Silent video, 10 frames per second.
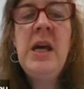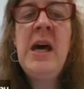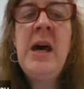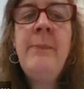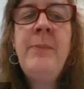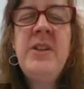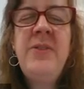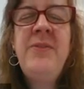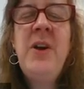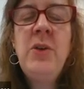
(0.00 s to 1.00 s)
but the
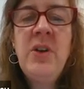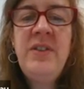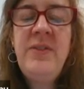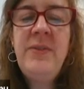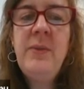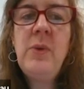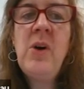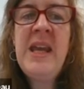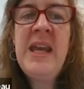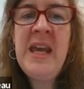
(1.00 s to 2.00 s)
focus
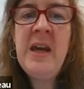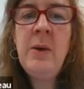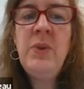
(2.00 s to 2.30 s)
here